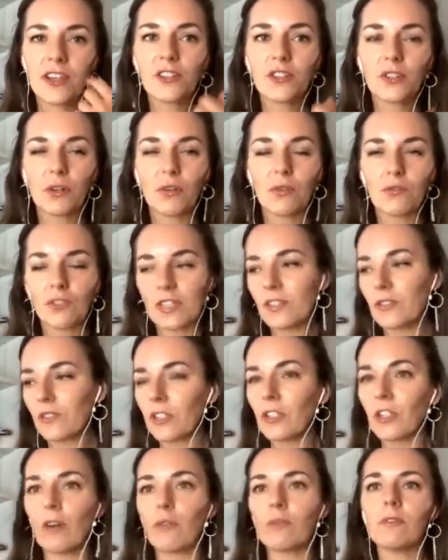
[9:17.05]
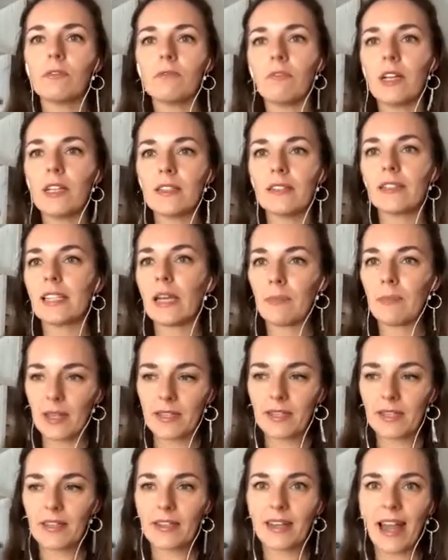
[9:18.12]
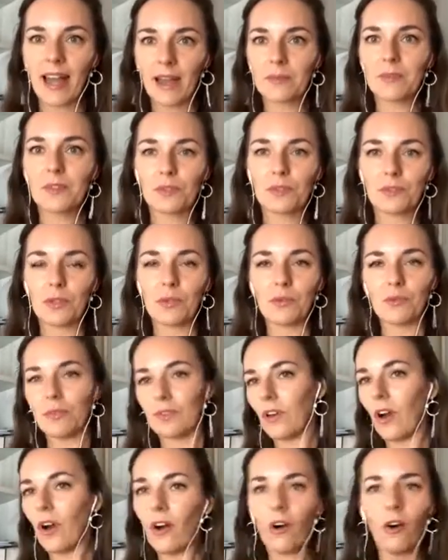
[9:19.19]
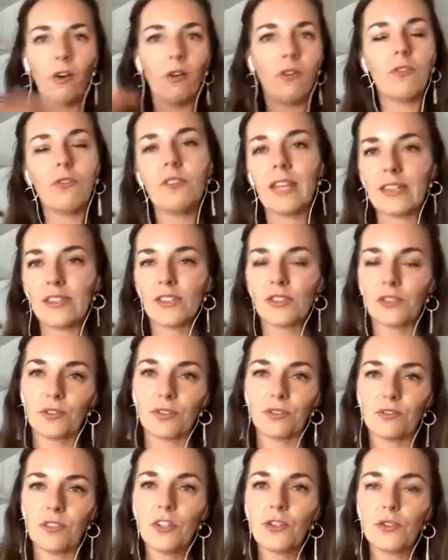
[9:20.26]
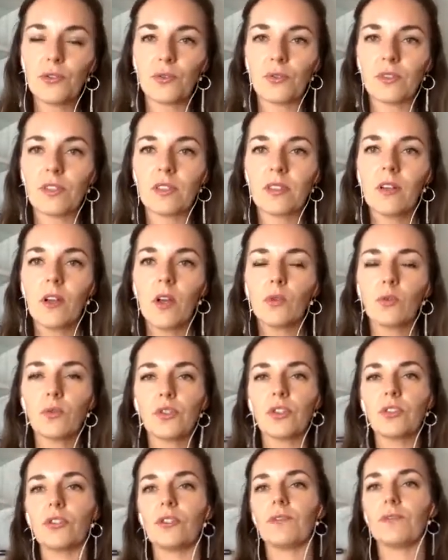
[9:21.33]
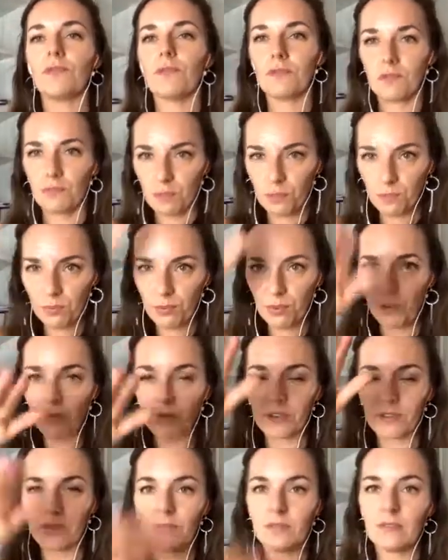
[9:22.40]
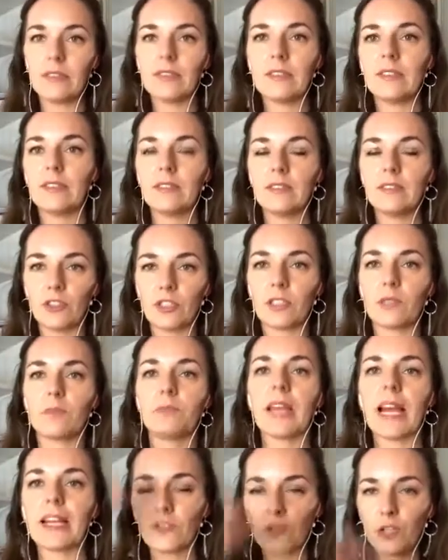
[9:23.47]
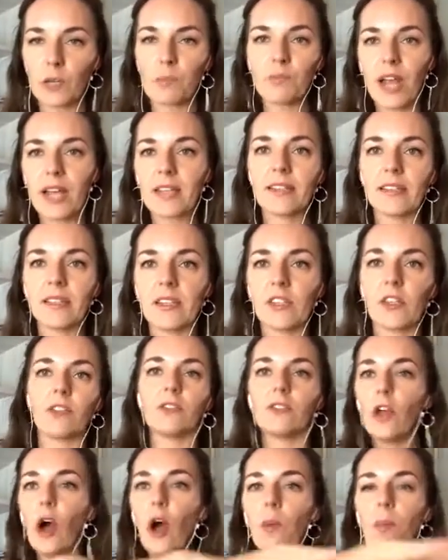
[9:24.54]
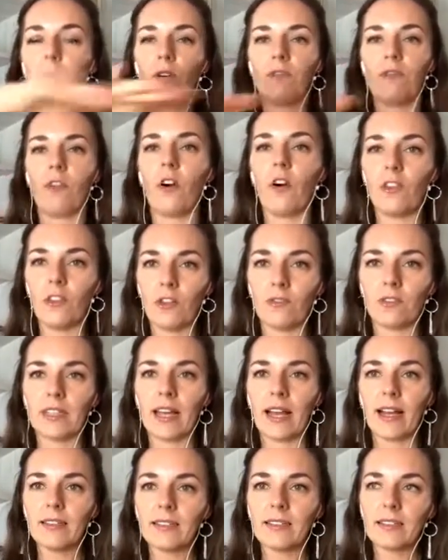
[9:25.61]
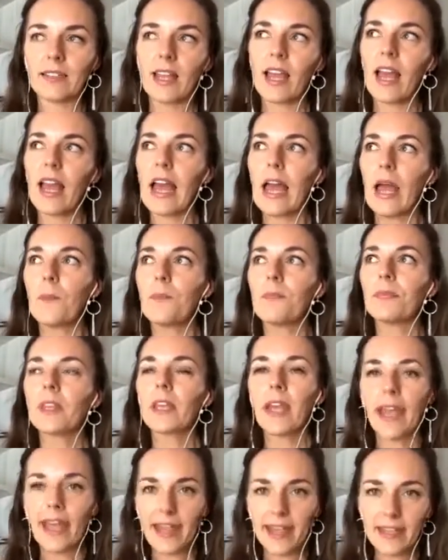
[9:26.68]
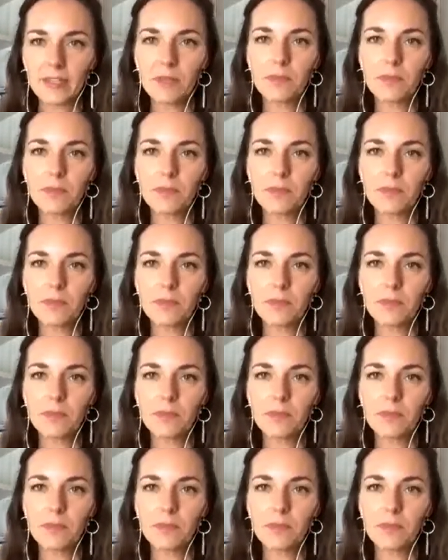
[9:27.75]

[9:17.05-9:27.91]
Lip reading: So just, when somebody comes to you with all that sort of issues, to sort of put just tantric practices on top of all of that can